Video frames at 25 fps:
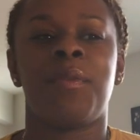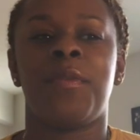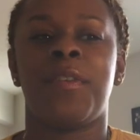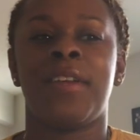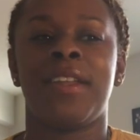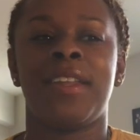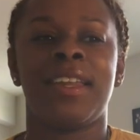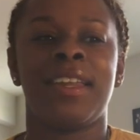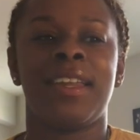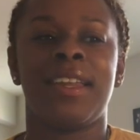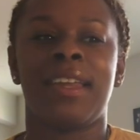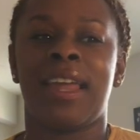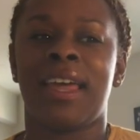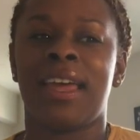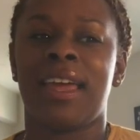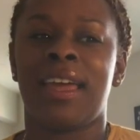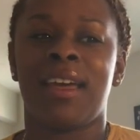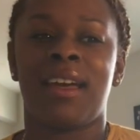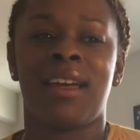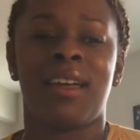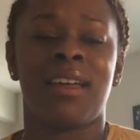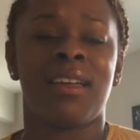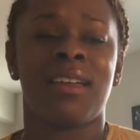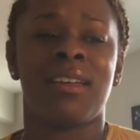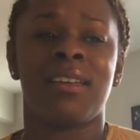feeling
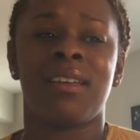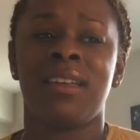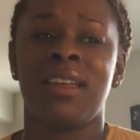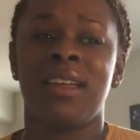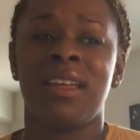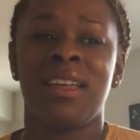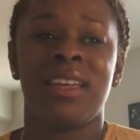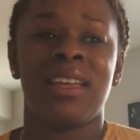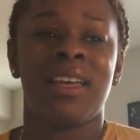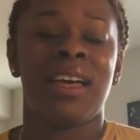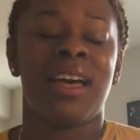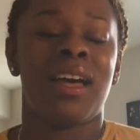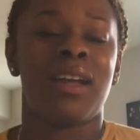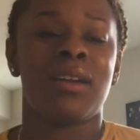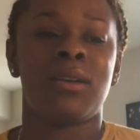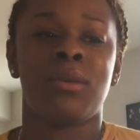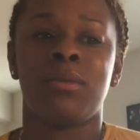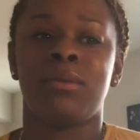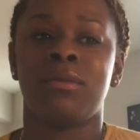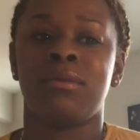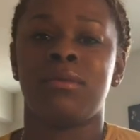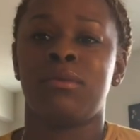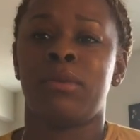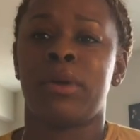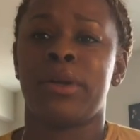like, I
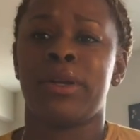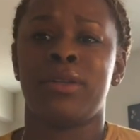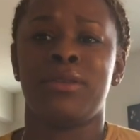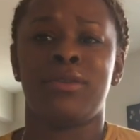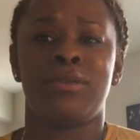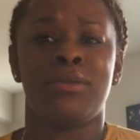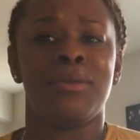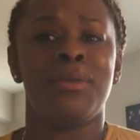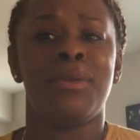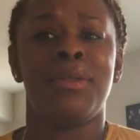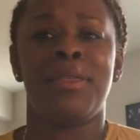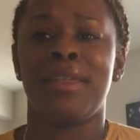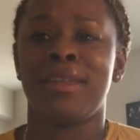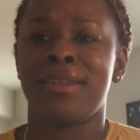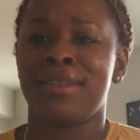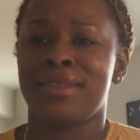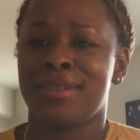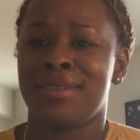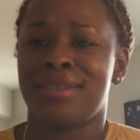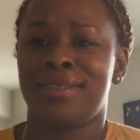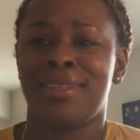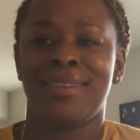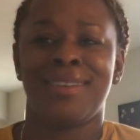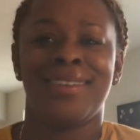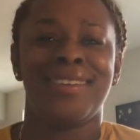don't want to do
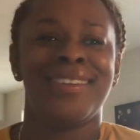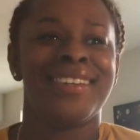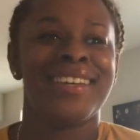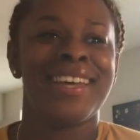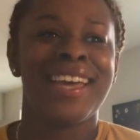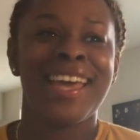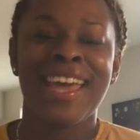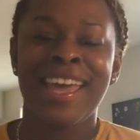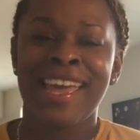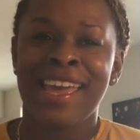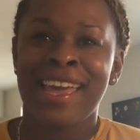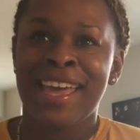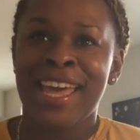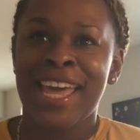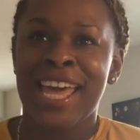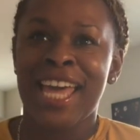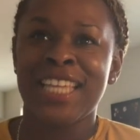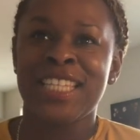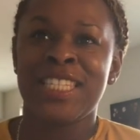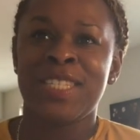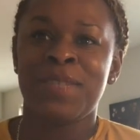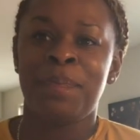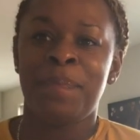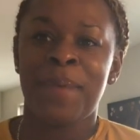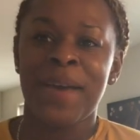this,
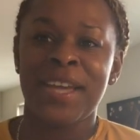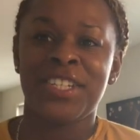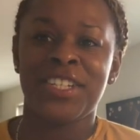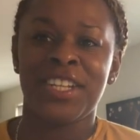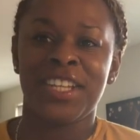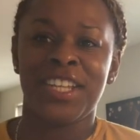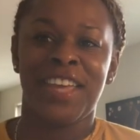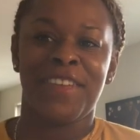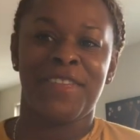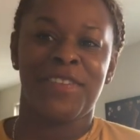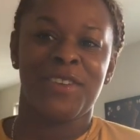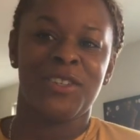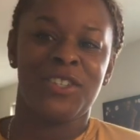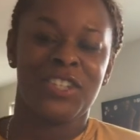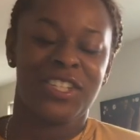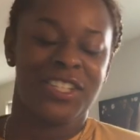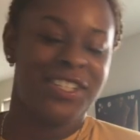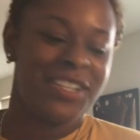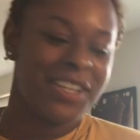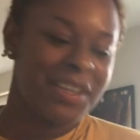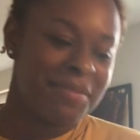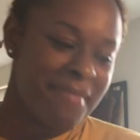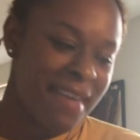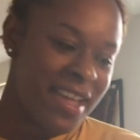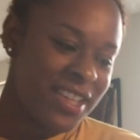especially if you just
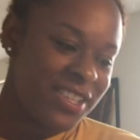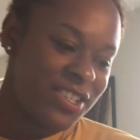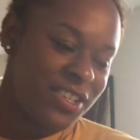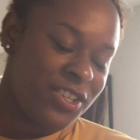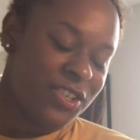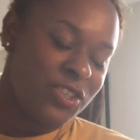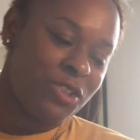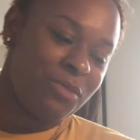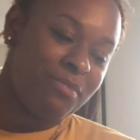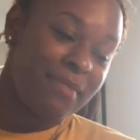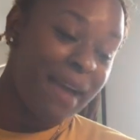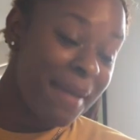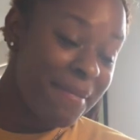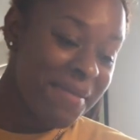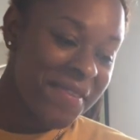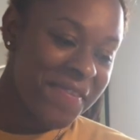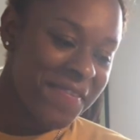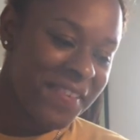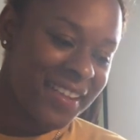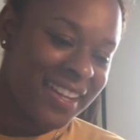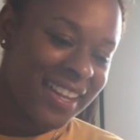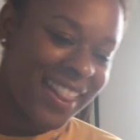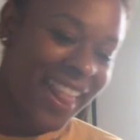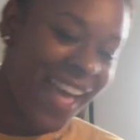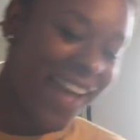took med surg, you might be
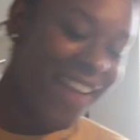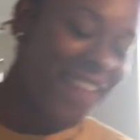feeling that